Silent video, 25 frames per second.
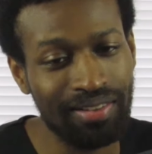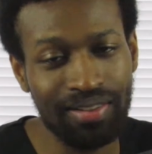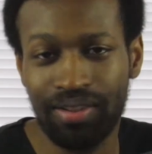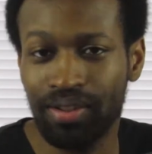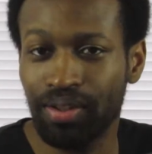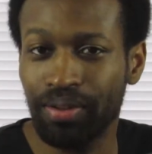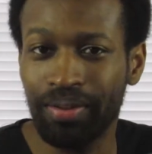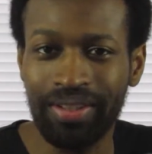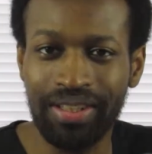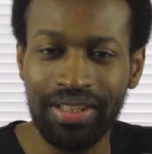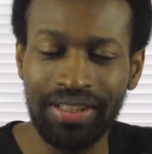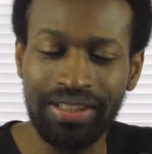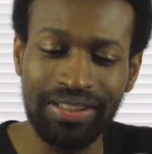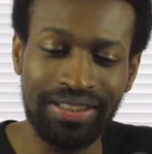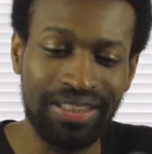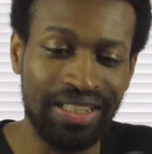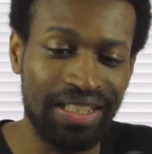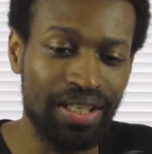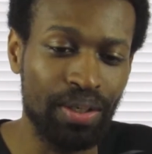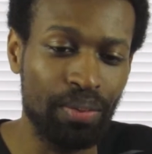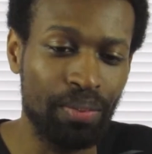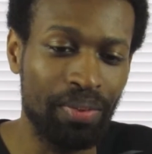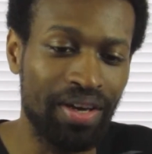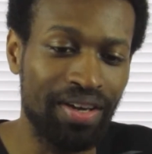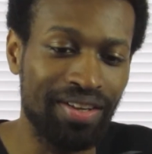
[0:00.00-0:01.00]
I don't know what to
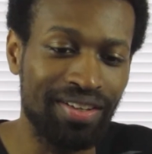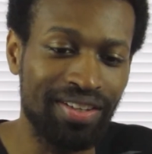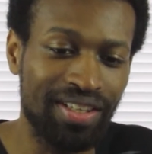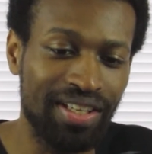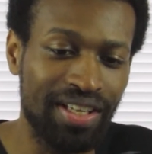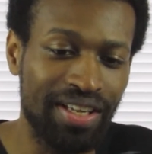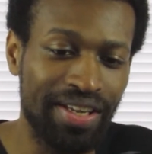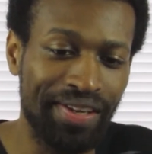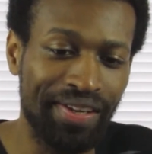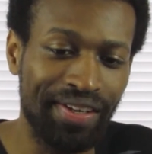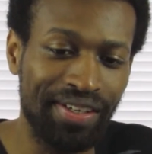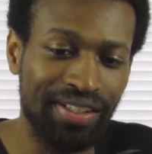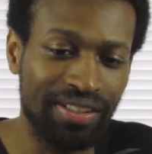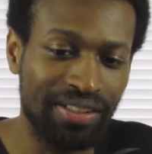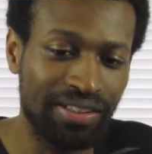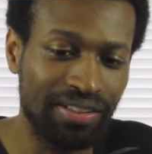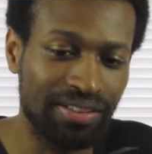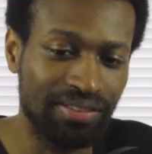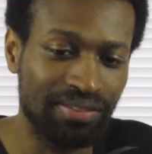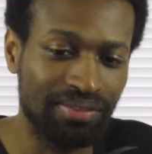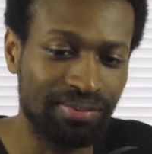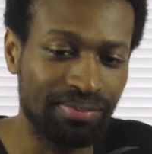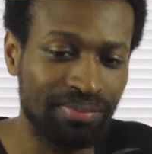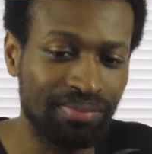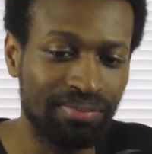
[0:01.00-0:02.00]
say about that.
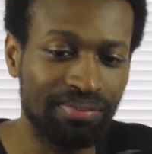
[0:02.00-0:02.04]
